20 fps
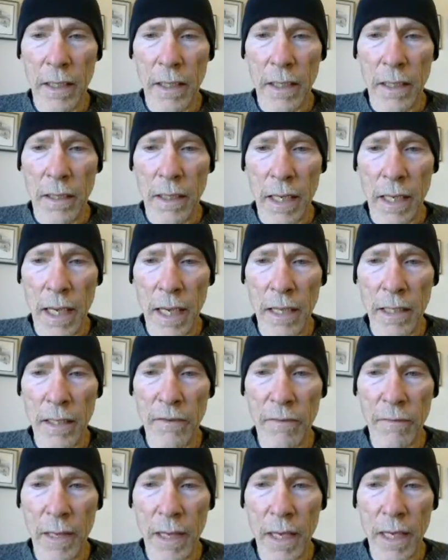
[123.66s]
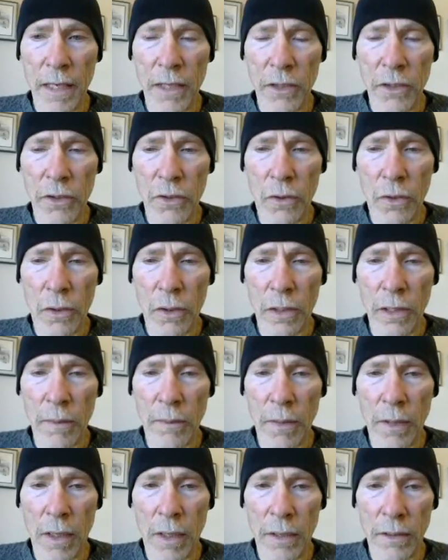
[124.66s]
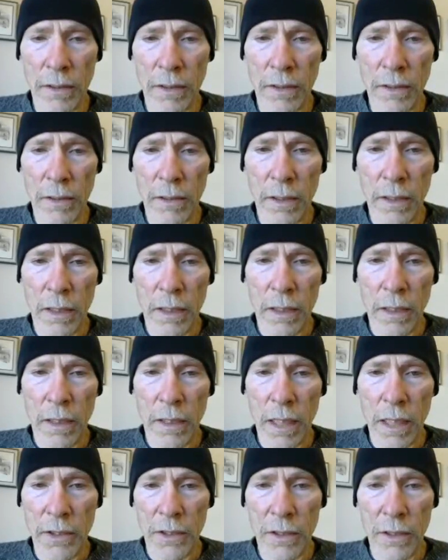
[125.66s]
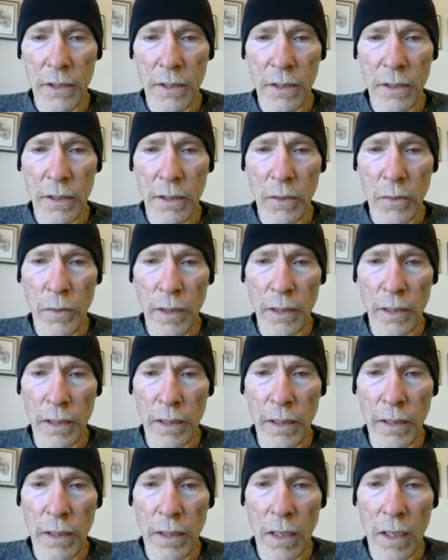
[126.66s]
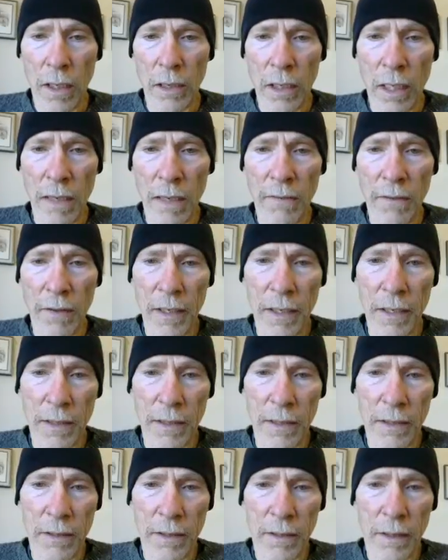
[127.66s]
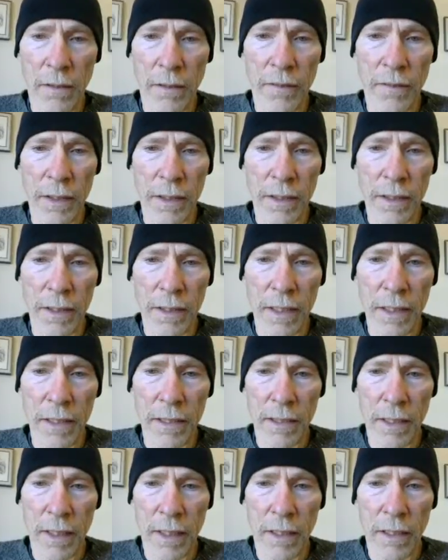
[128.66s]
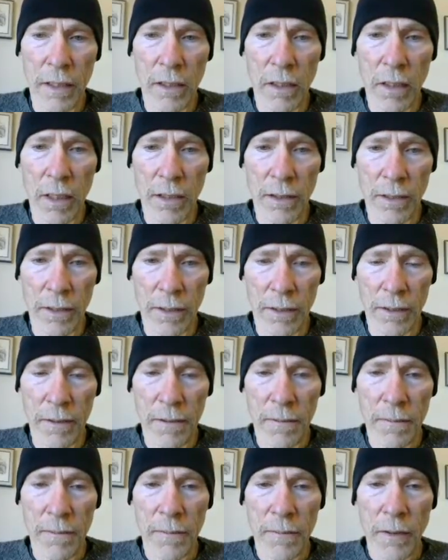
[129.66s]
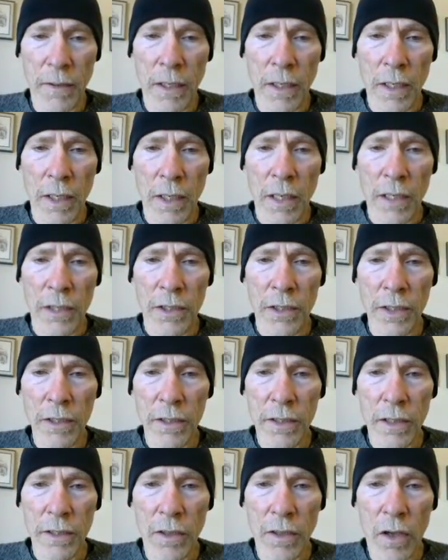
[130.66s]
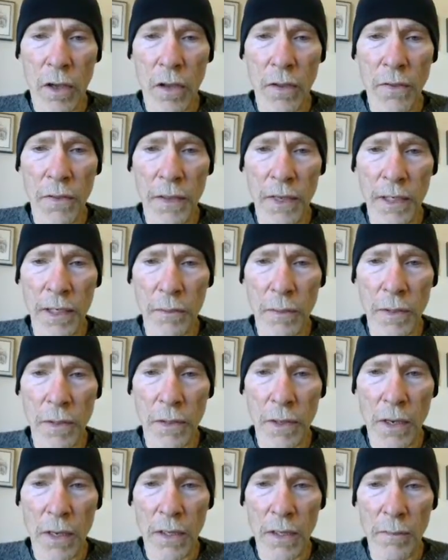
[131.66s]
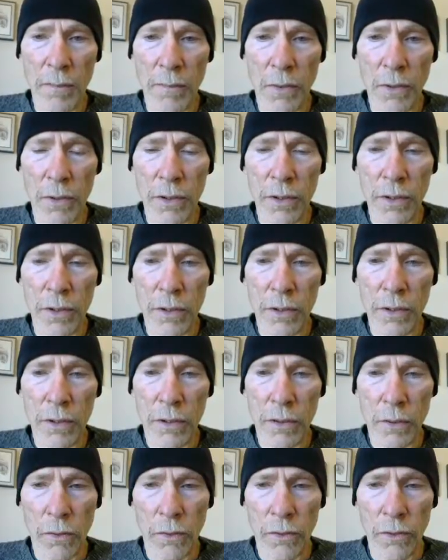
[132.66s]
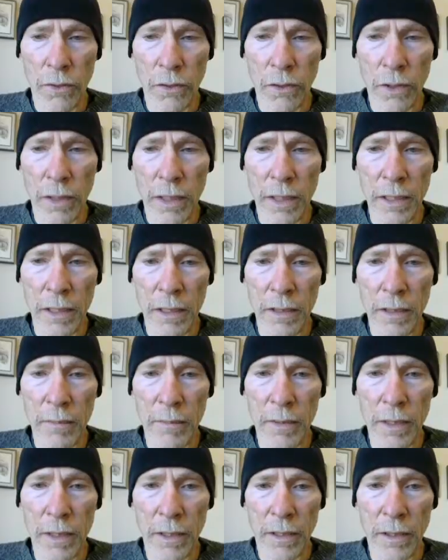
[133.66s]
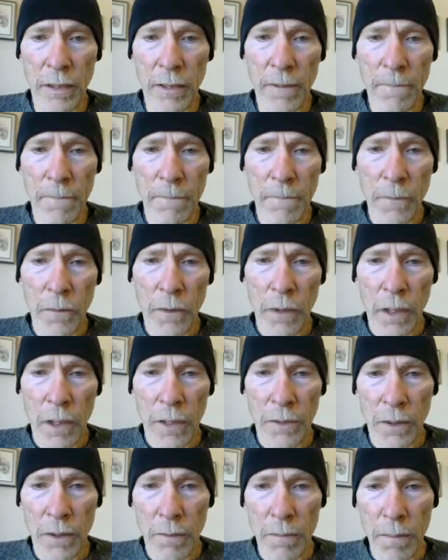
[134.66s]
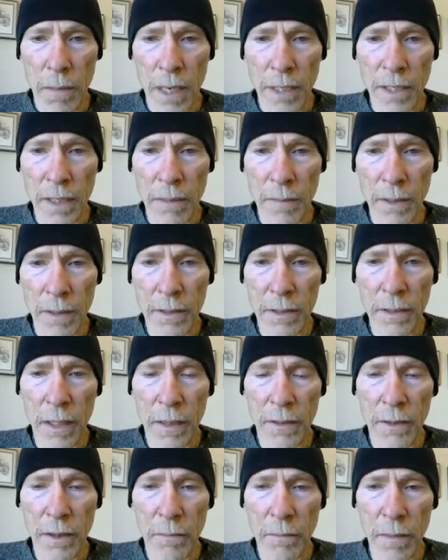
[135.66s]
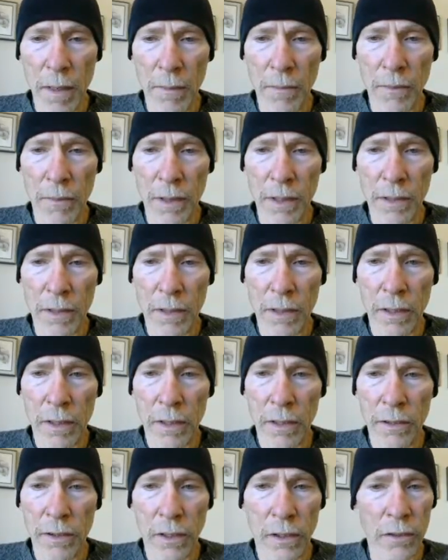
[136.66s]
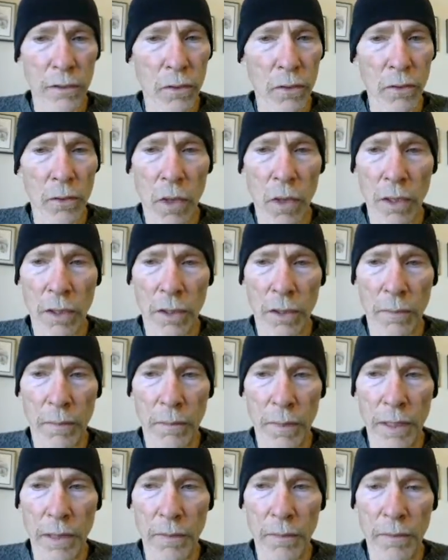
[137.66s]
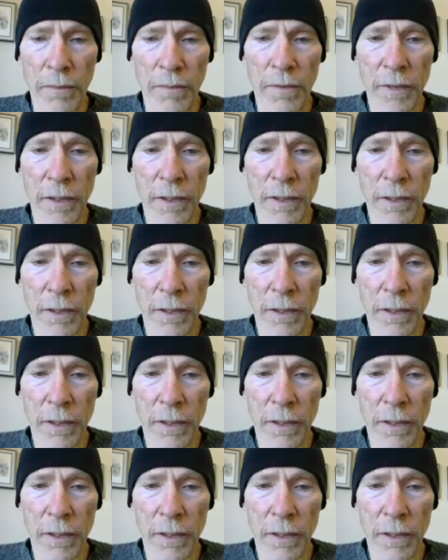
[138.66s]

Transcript: the hand of man it shortly pauses, and just as quickly all life ends of insensate causes. Just as all things we thought important so surely disappeared, their monuments and their memories shall no longer be revered.